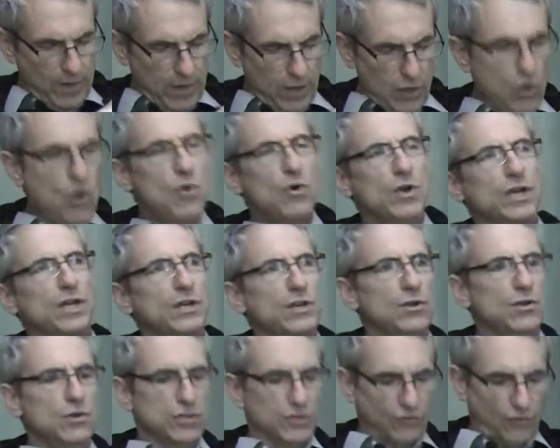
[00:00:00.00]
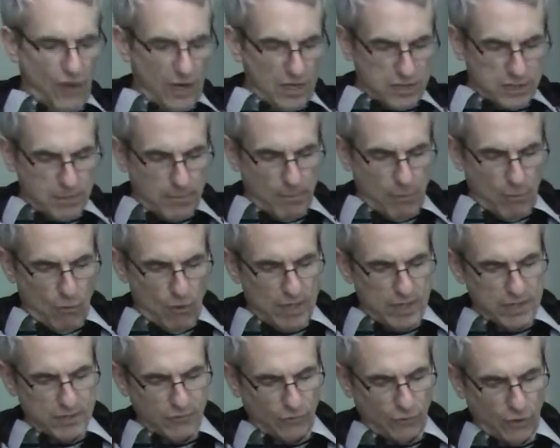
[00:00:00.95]
You can use function
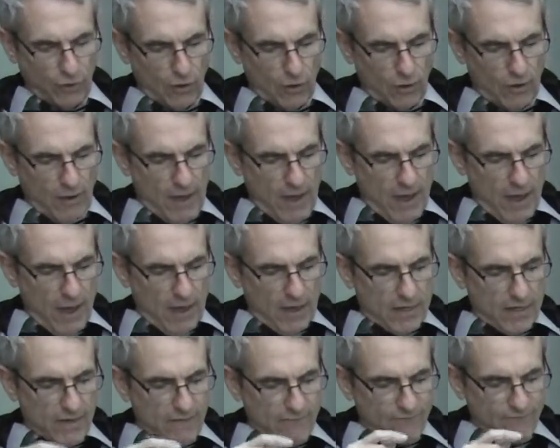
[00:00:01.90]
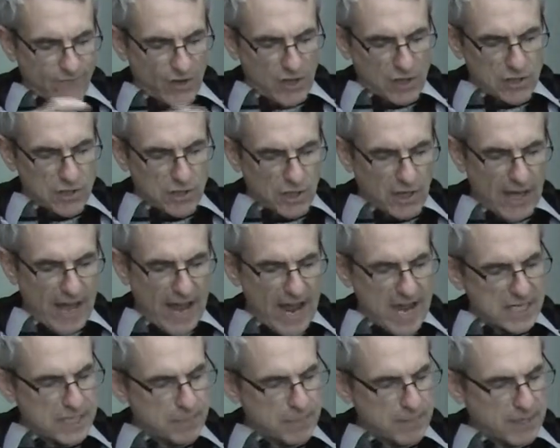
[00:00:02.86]
points for the functional
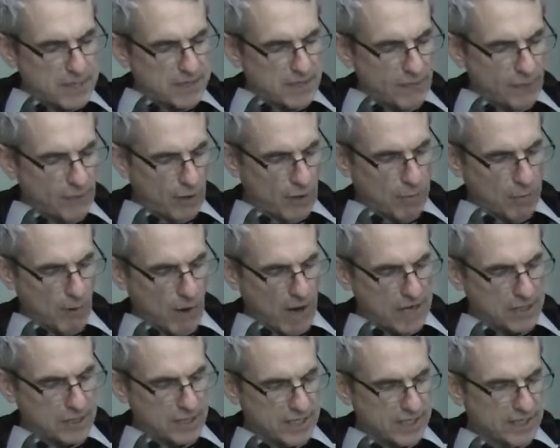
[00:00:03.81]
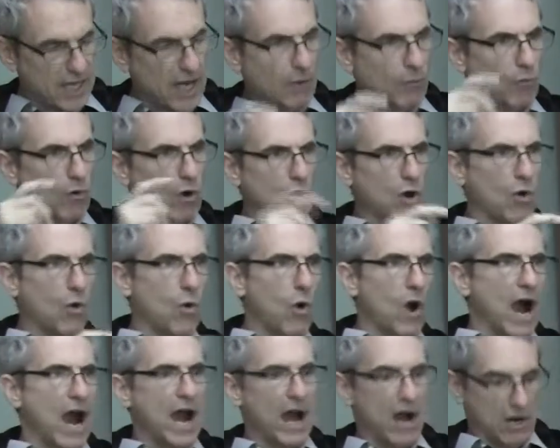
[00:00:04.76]
aspects of your project that
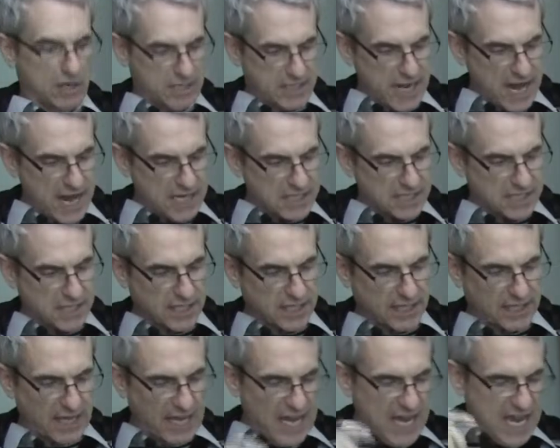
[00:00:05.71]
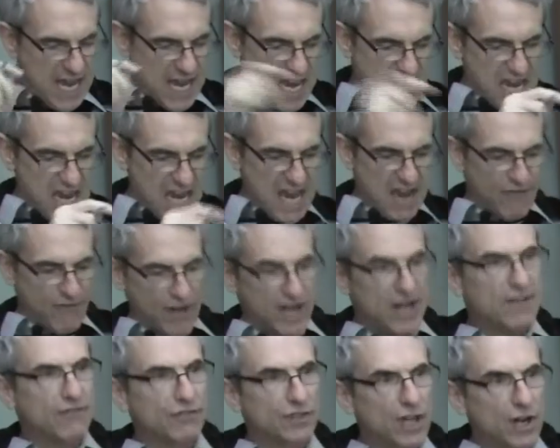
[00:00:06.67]
require testing, even
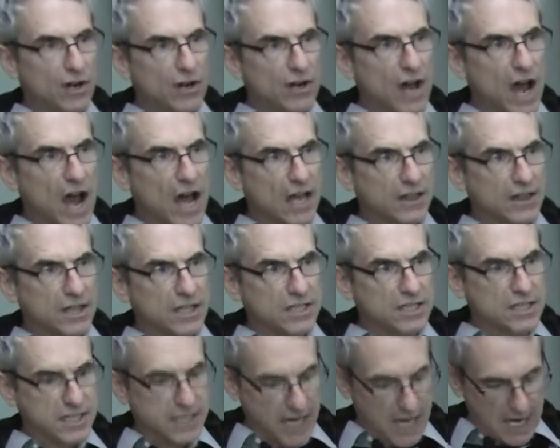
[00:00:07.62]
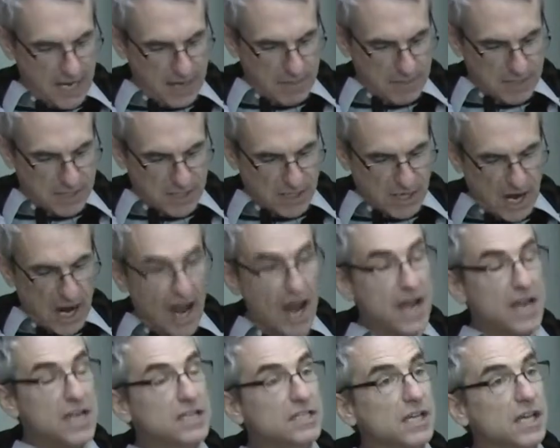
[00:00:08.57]
if they're not the same
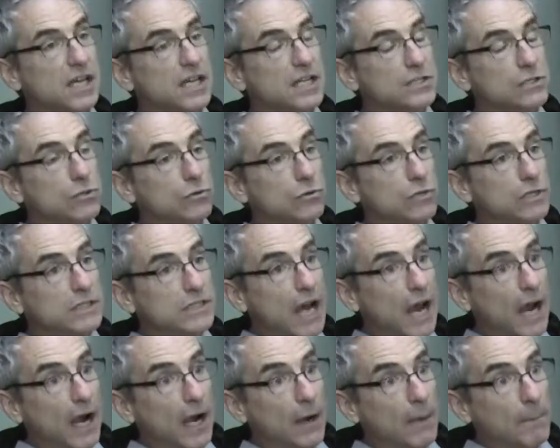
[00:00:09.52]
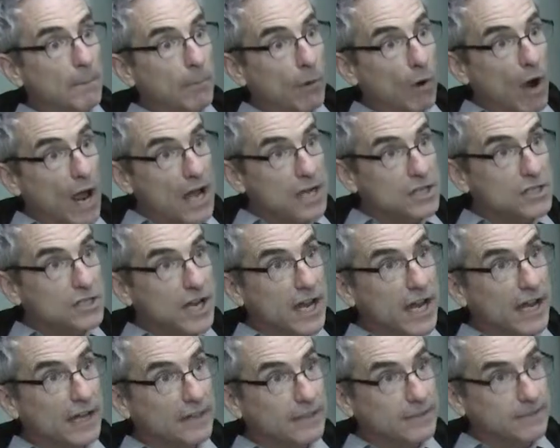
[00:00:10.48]
size as your entire
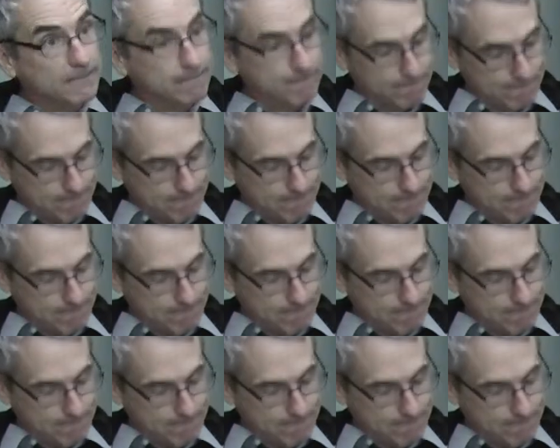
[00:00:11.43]
project.